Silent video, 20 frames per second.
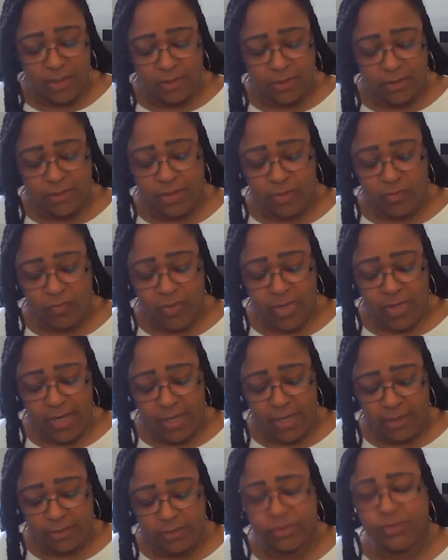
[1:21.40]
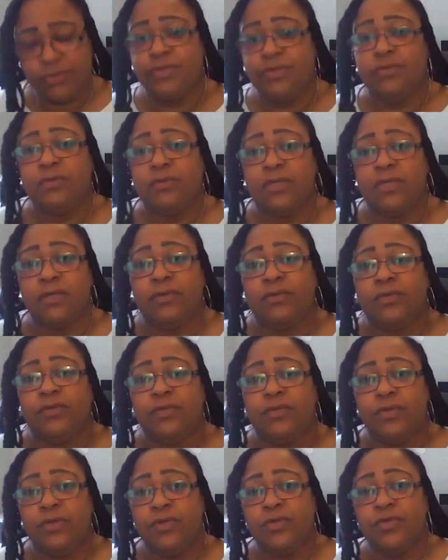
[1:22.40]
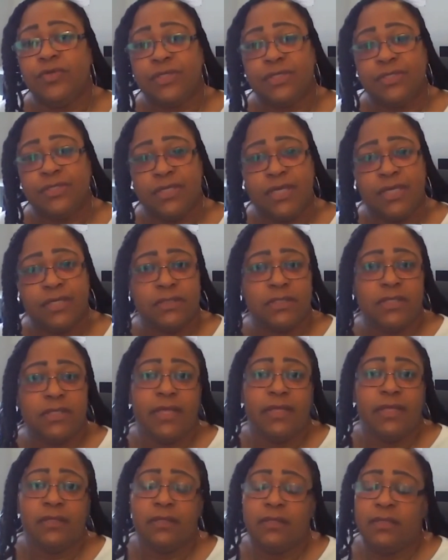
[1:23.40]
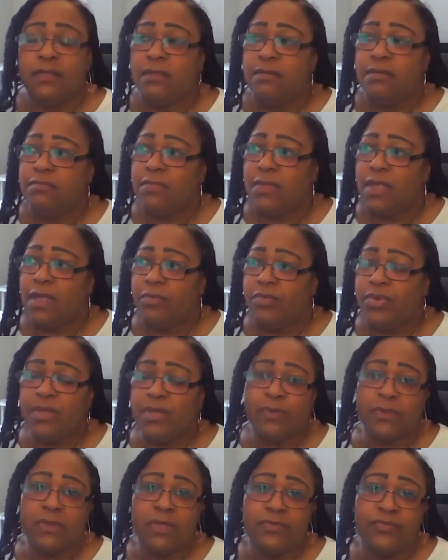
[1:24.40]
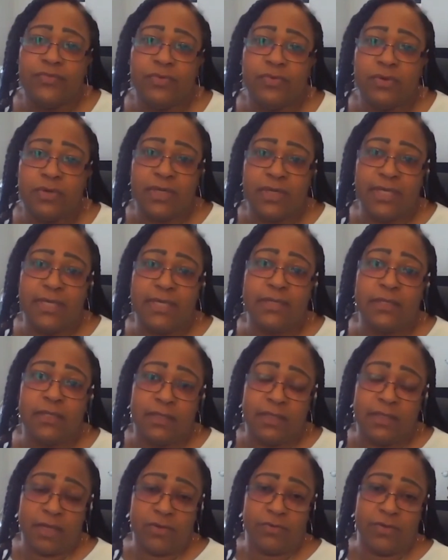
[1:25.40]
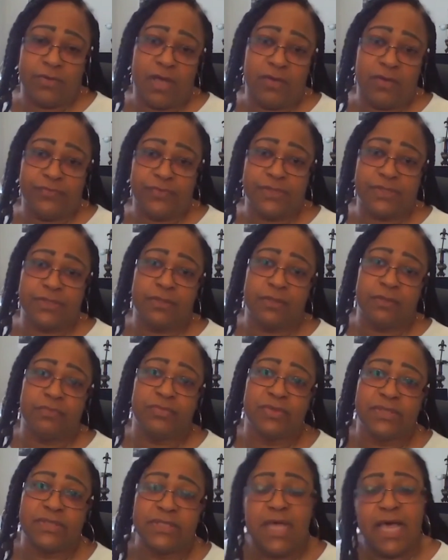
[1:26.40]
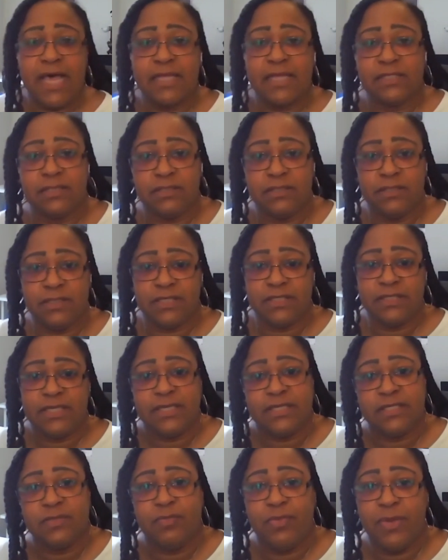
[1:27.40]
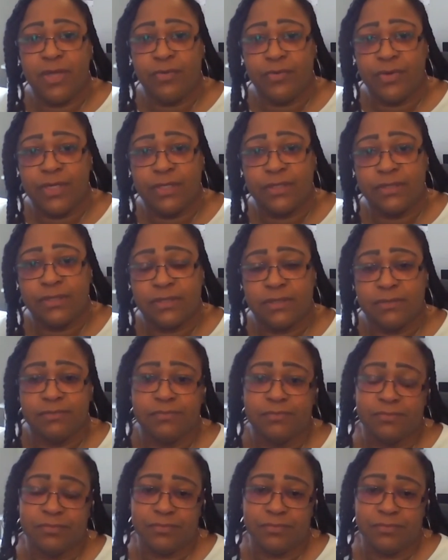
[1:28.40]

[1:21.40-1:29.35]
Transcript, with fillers: So what else do you suggest that people look for in a loan officer besides just experience?